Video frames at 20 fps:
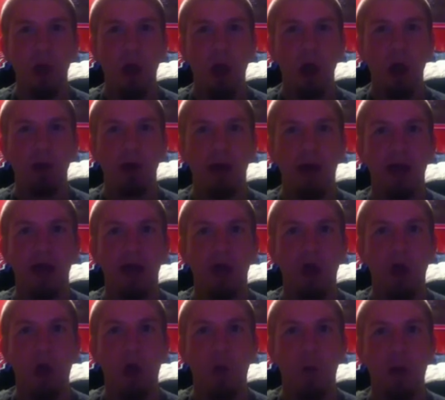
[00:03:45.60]
Okay,
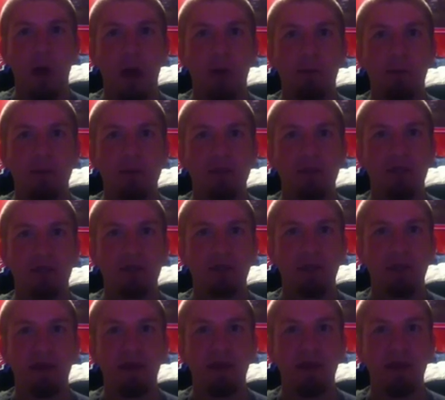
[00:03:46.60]
well, Mr.
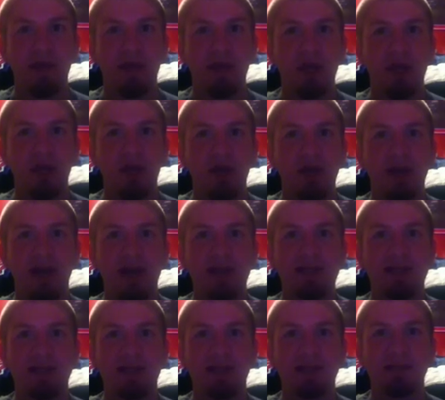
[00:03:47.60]
Smith, get a good
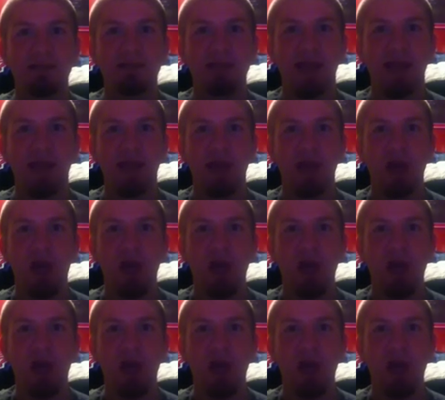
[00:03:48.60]
night's sleep tonight.